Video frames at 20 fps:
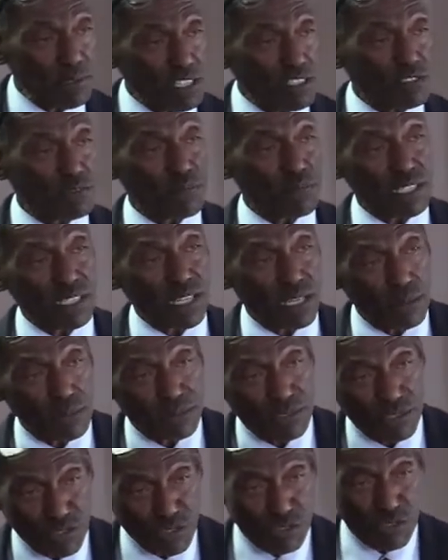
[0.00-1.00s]
becomes a
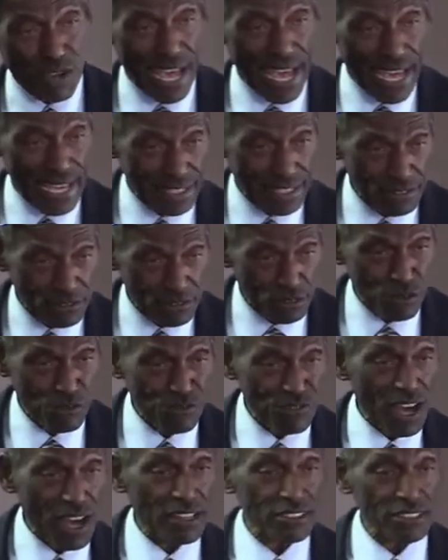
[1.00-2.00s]
dragon. You
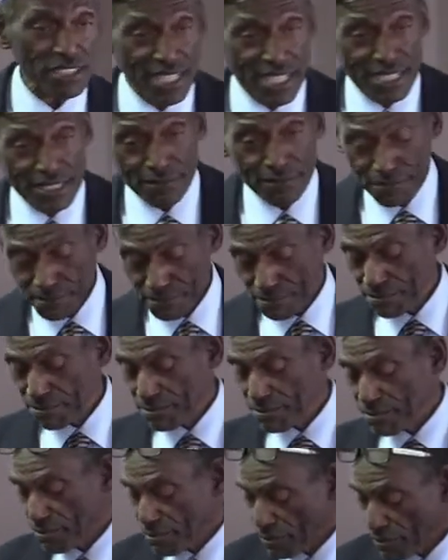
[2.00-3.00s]
follow that?
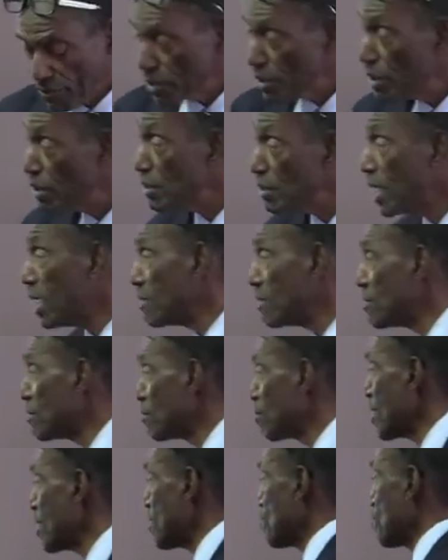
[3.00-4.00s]
Okay, so let's look